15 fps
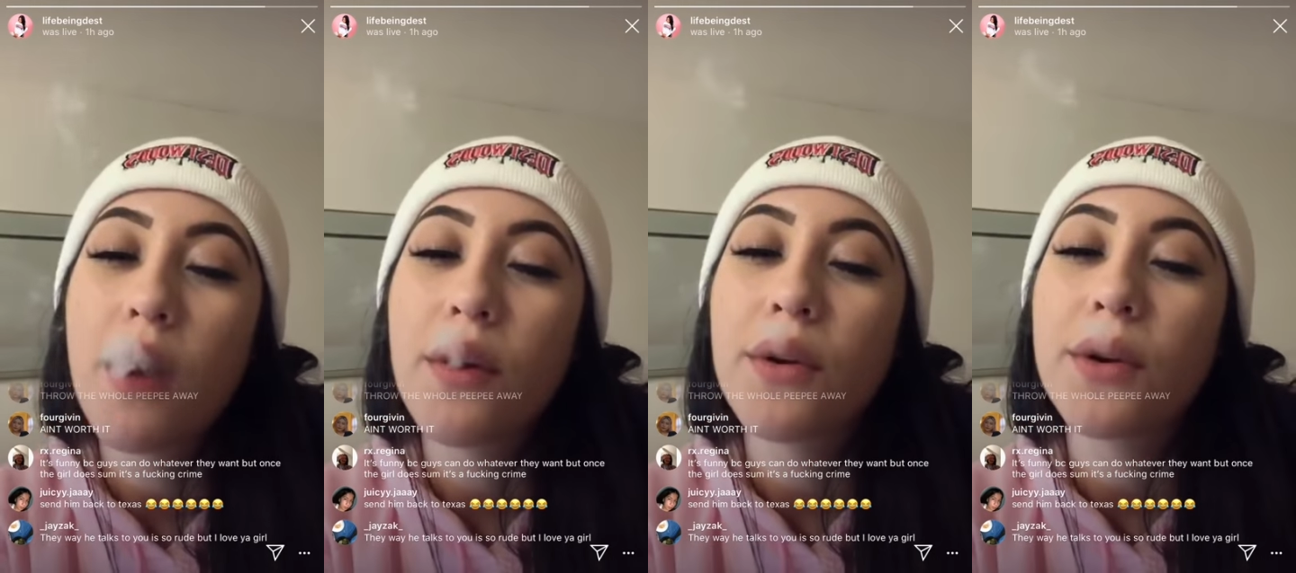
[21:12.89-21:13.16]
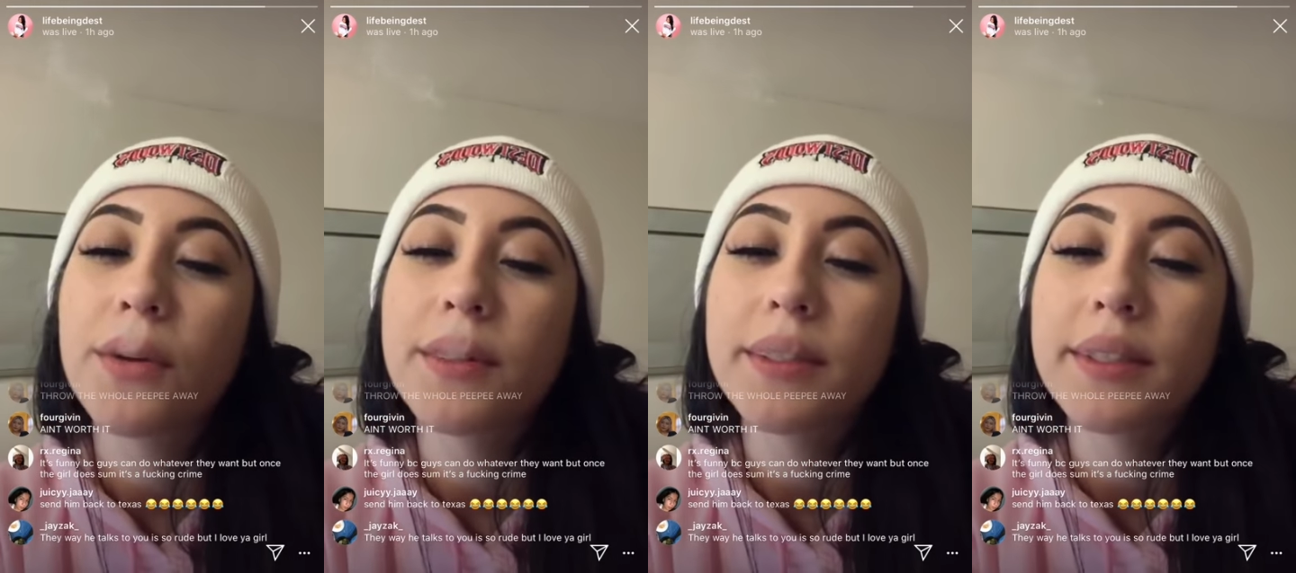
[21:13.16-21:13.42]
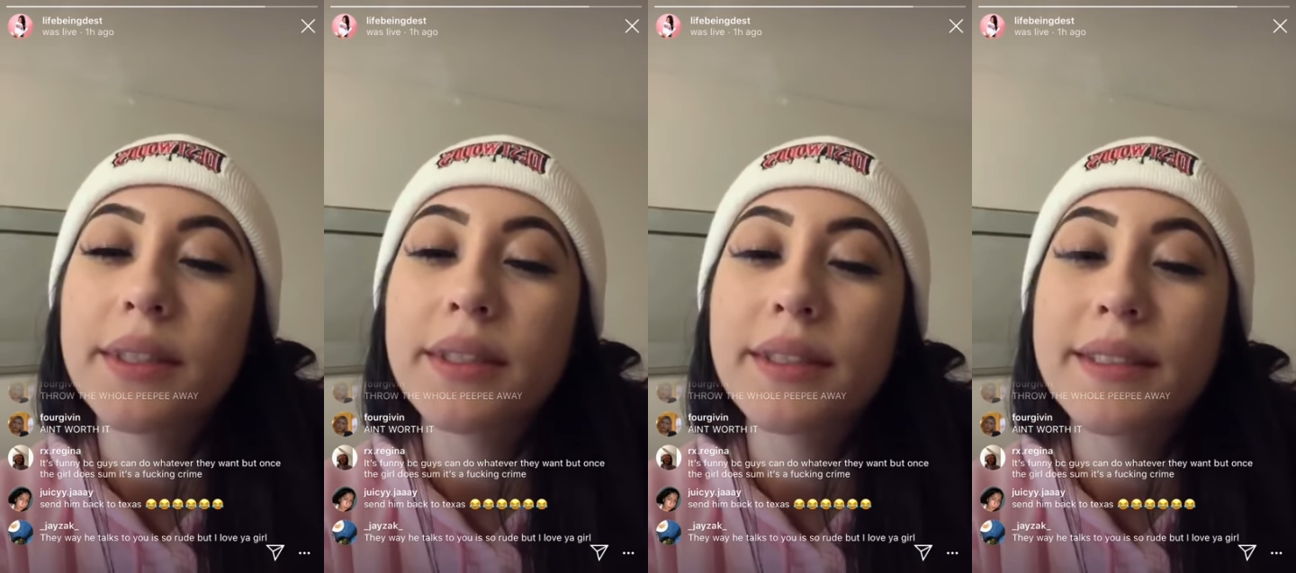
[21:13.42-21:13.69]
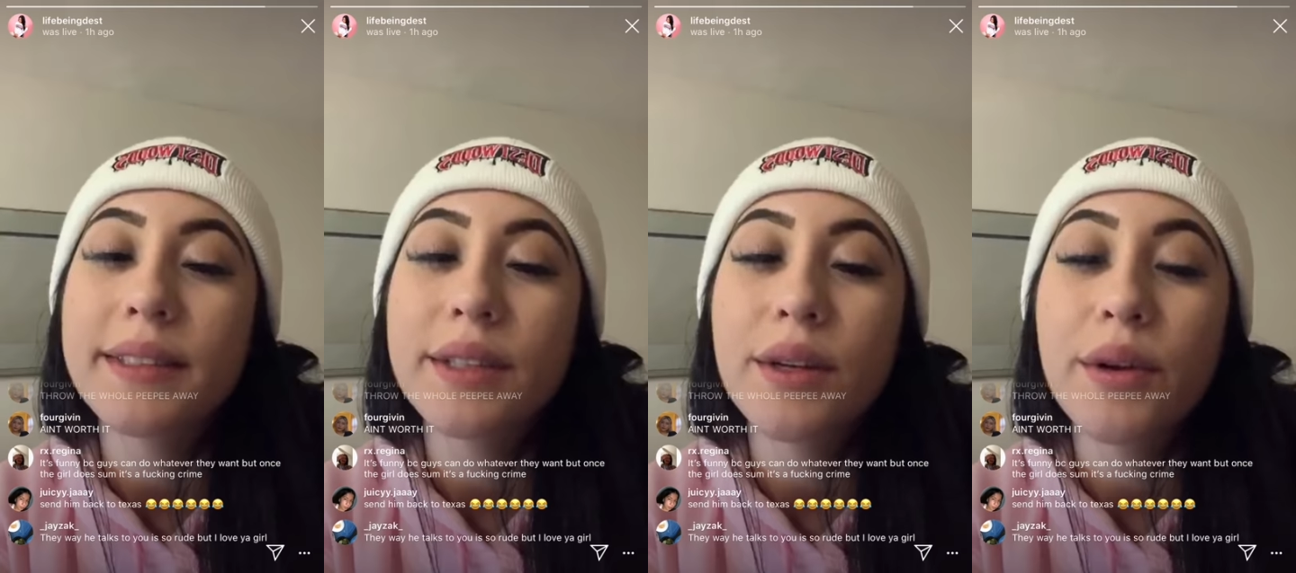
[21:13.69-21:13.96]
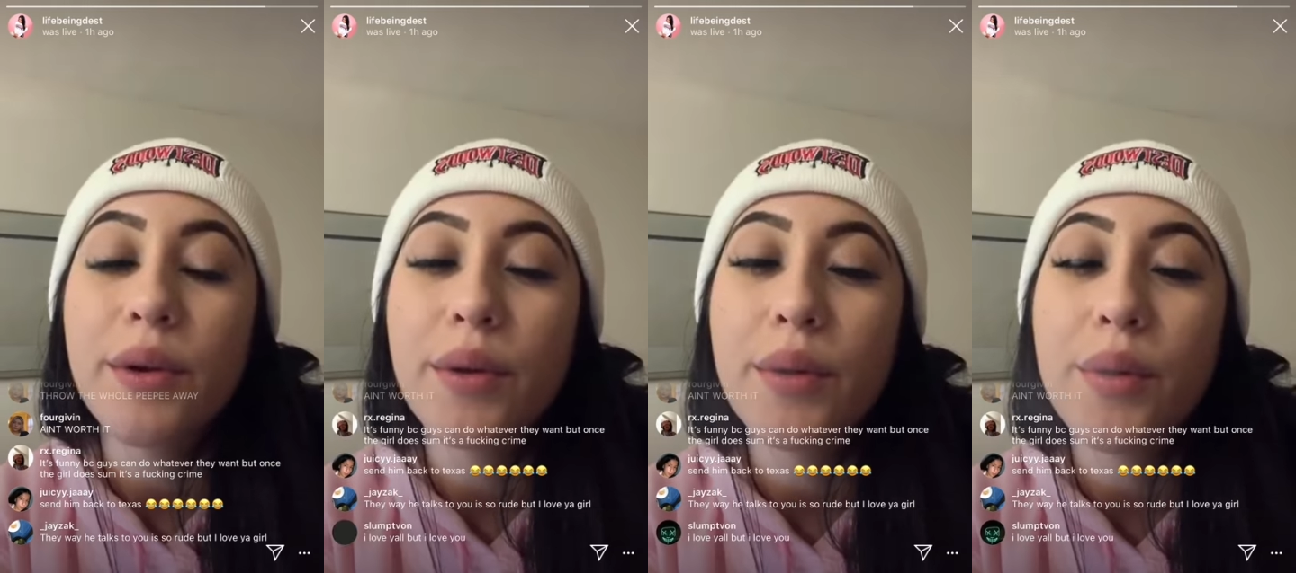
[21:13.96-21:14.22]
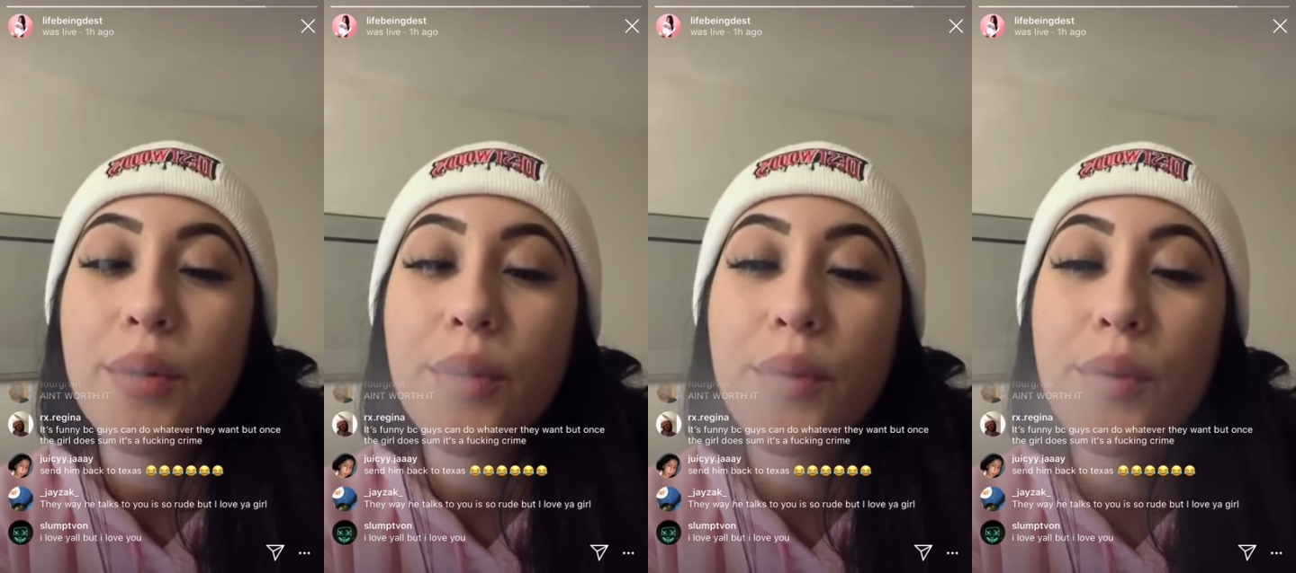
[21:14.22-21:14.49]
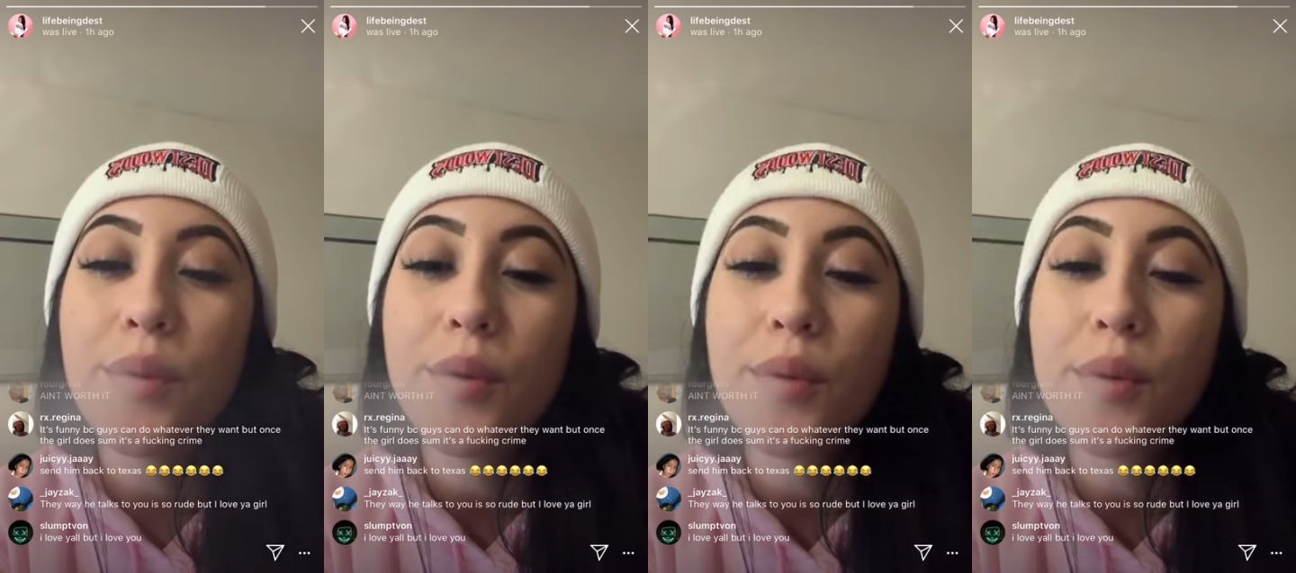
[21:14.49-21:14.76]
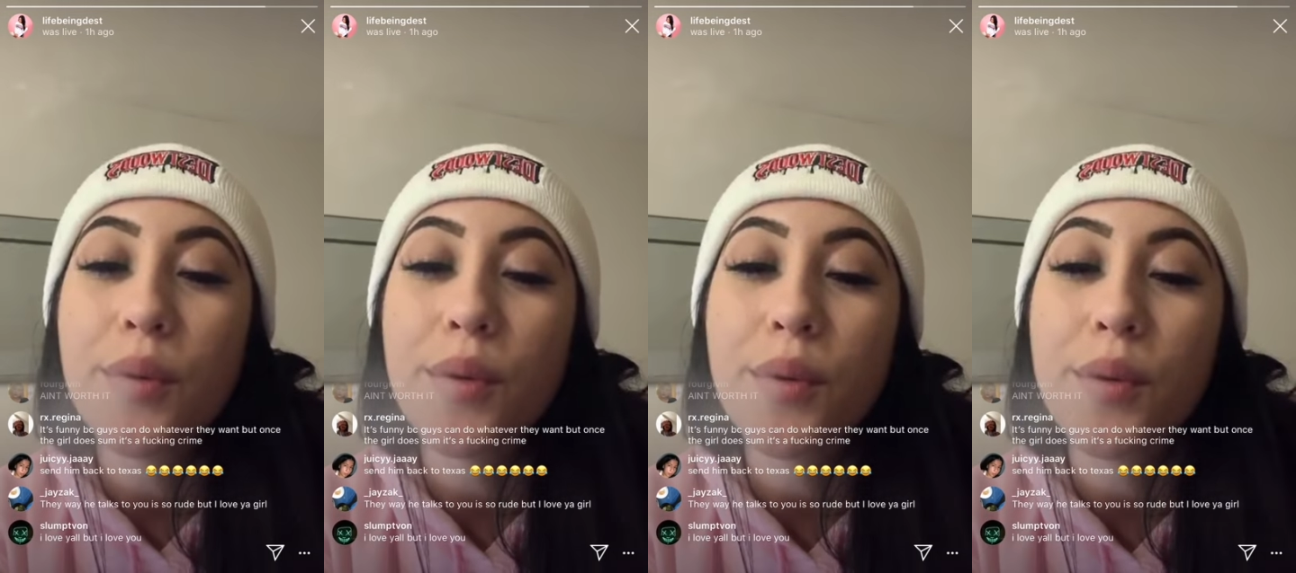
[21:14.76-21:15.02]
you, I ain't texting no
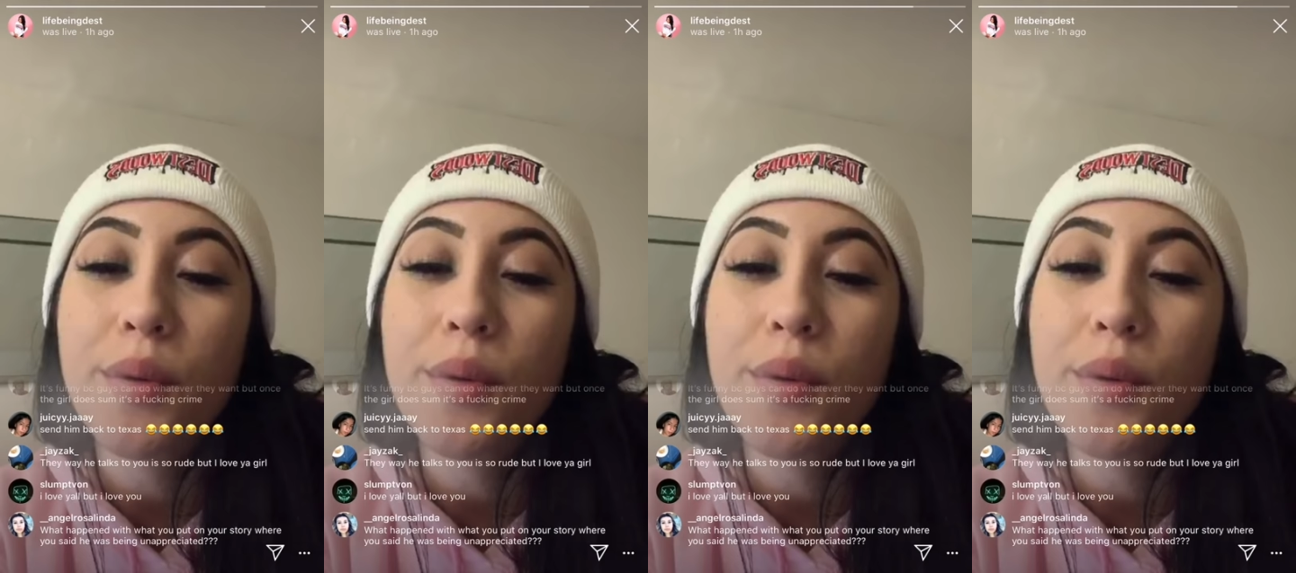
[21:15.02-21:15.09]
girls.